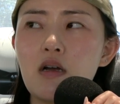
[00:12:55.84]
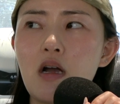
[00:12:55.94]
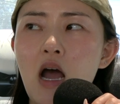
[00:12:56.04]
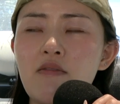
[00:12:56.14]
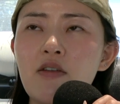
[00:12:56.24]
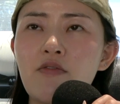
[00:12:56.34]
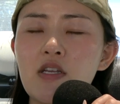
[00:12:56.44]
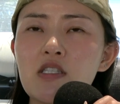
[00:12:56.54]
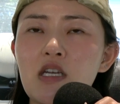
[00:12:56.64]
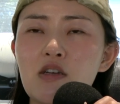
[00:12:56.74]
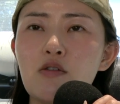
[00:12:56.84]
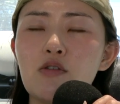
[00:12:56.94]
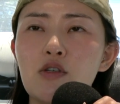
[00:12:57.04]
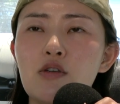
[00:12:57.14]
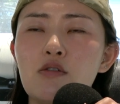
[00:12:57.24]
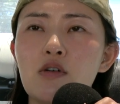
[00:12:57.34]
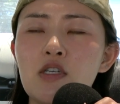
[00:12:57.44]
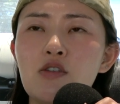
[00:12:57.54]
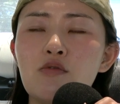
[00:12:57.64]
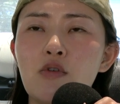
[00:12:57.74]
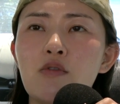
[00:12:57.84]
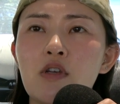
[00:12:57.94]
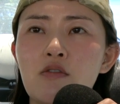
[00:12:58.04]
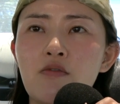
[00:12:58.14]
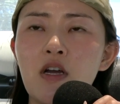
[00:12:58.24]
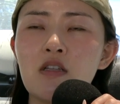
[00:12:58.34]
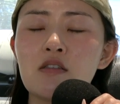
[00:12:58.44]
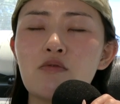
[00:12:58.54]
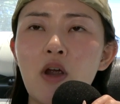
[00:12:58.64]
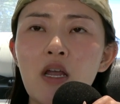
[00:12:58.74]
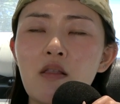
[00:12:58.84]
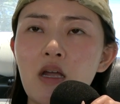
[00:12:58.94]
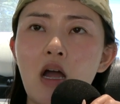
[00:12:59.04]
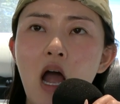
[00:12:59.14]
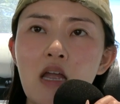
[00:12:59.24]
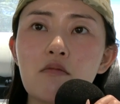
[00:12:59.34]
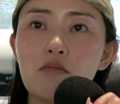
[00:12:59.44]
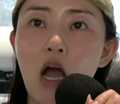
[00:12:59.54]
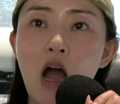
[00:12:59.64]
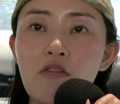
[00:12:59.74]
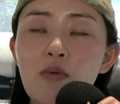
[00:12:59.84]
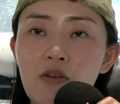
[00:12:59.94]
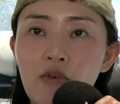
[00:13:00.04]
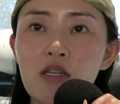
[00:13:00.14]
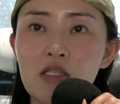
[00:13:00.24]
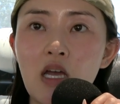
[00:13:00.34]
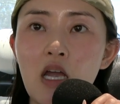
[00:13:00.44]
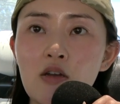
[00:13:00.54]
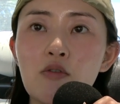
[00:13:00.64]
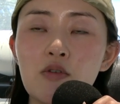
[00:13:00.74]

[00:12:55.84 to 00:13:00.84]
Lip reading: having friends that know you and you knowing your friends, right? Like, I have my friends that I know